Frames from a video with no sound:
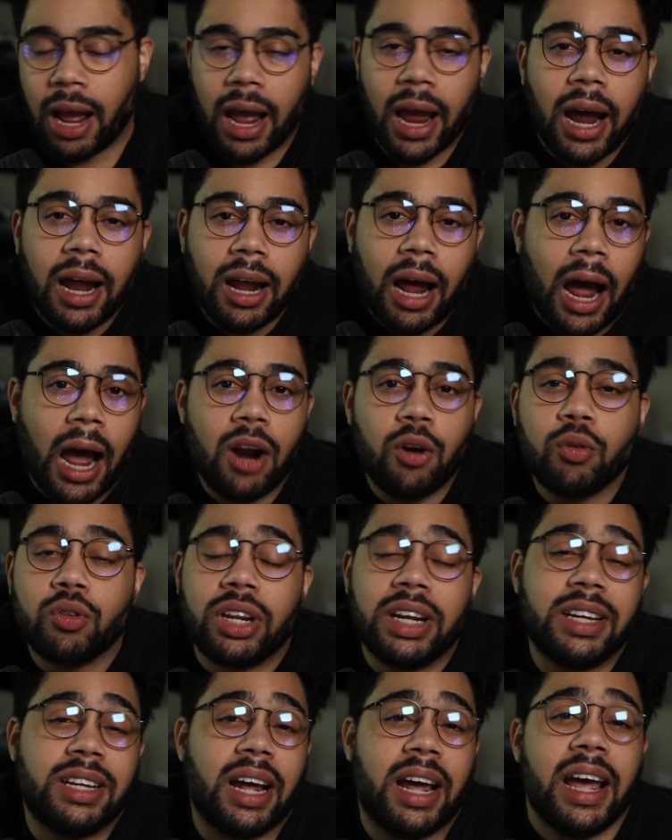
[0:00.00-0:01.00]
I don't
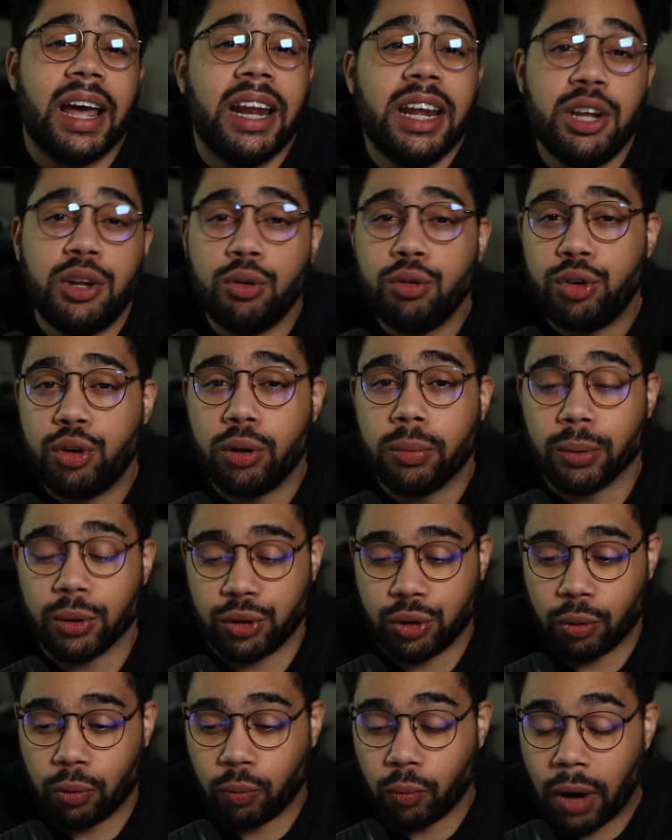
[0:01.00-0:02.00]
think that any
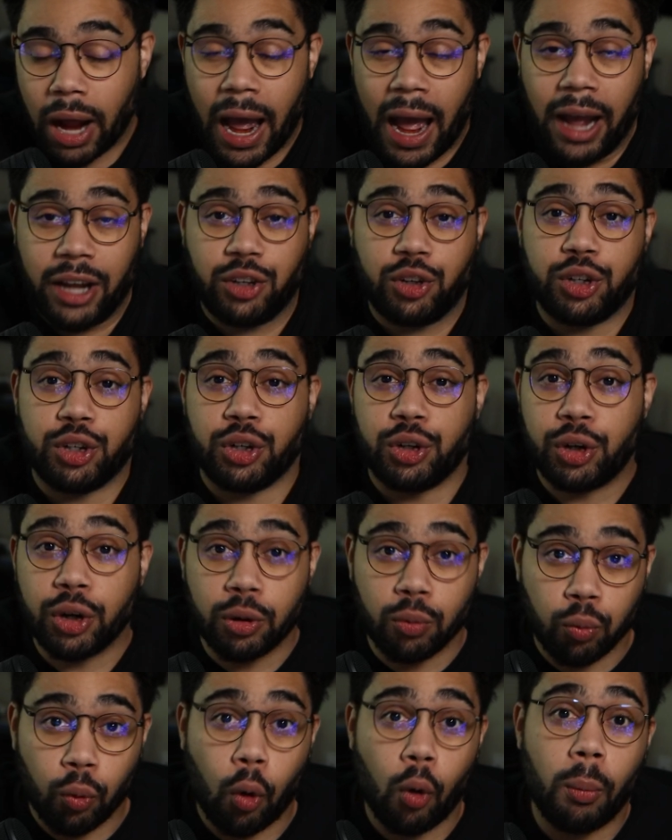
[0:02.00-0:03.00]
YouTubers are actually
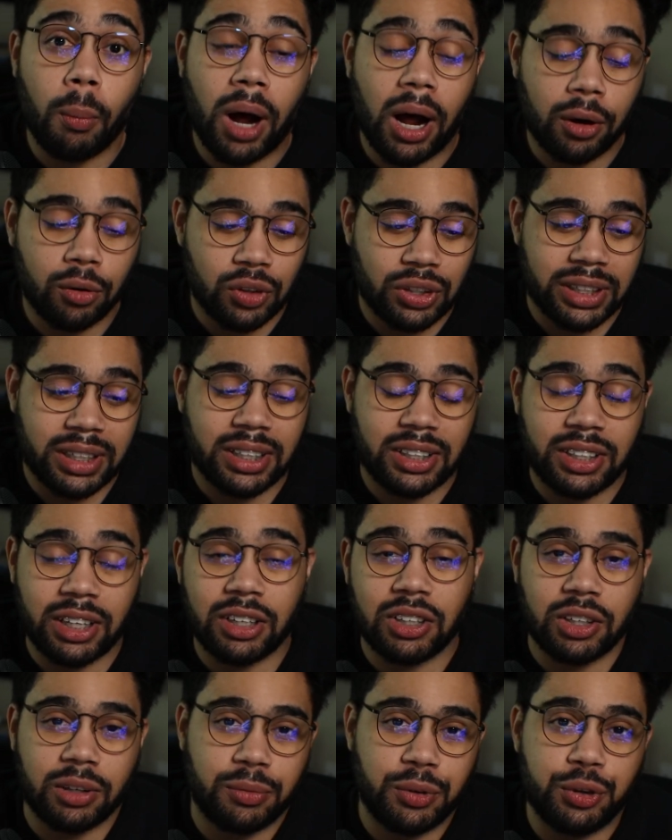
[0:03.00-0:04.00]
good role models in the
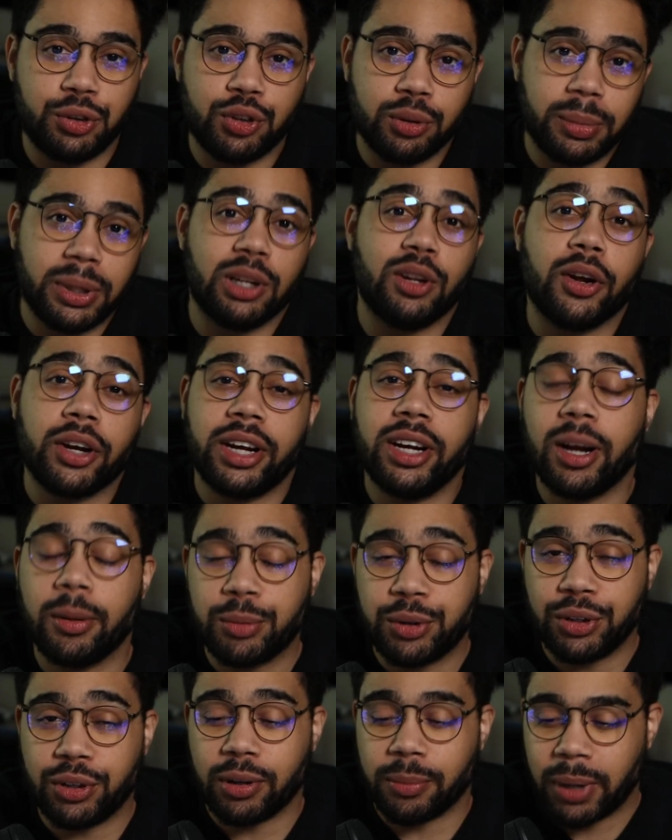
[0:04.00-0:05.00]
sense of you should be looking up
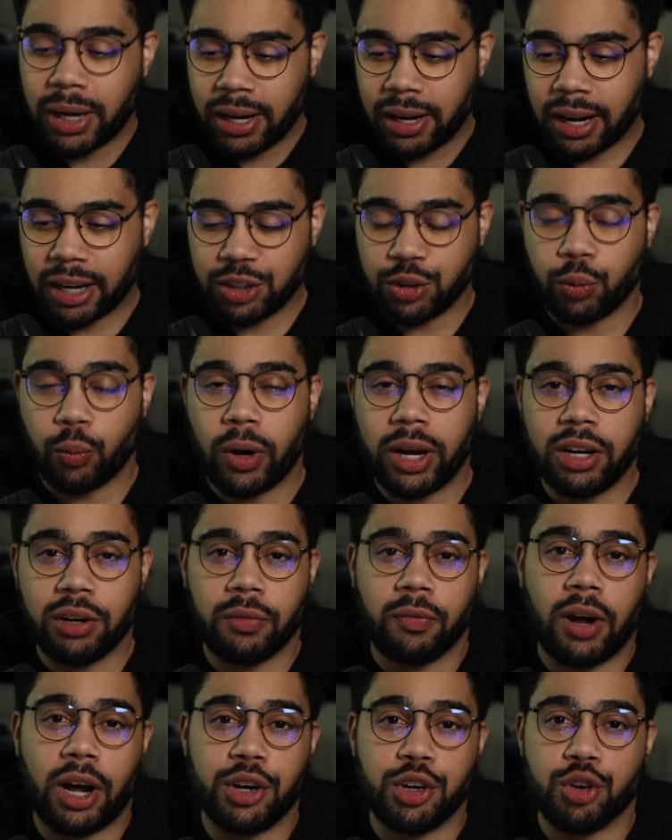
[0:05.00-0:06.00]
to them as a way to
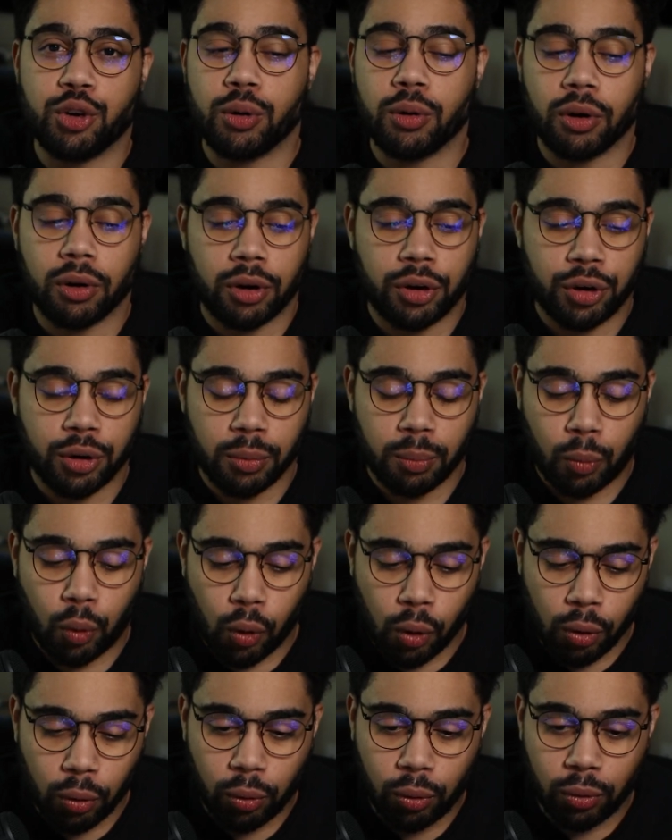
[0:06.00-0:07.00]
find your your
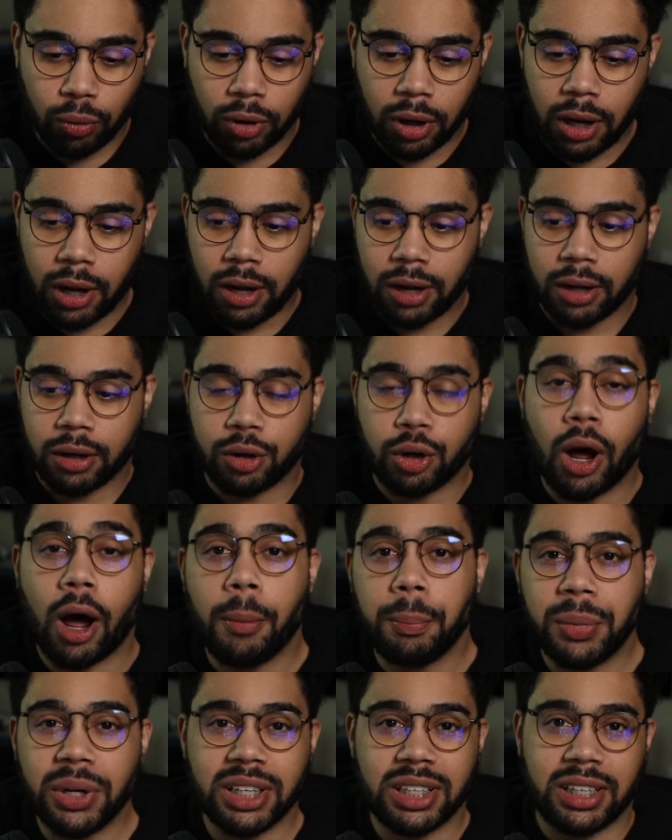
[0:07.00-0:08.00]
moral
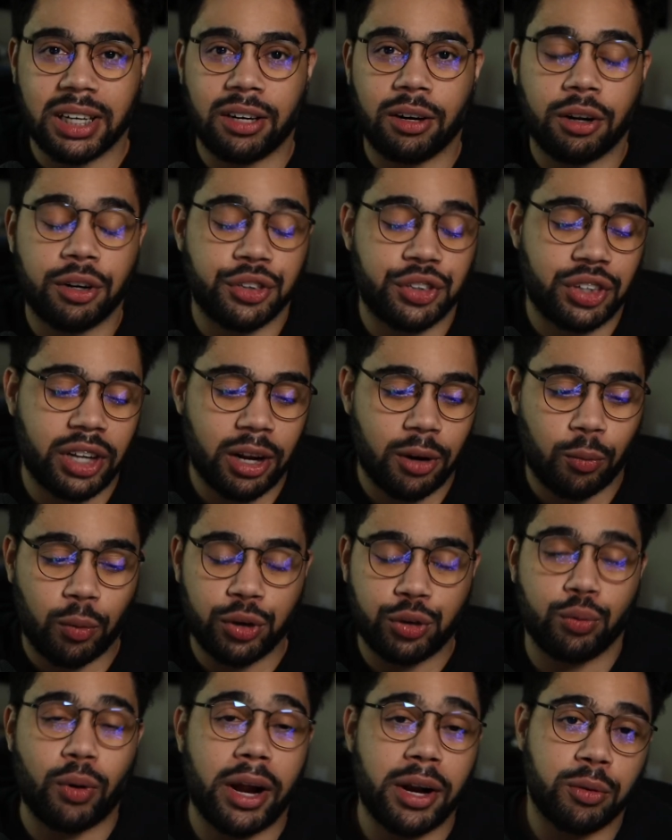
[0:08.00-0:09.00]
compass this and understand
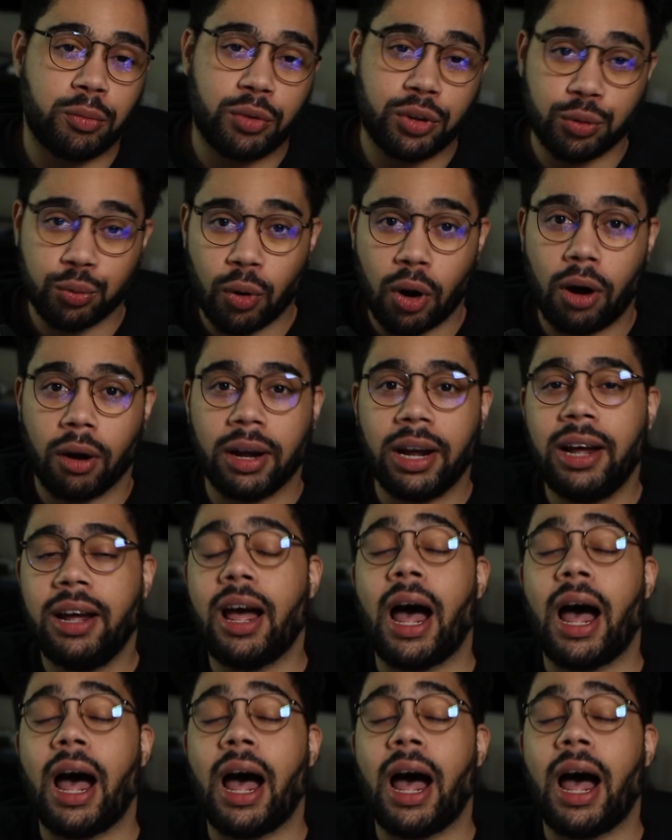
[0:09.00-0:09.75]
what's right and what's wrong.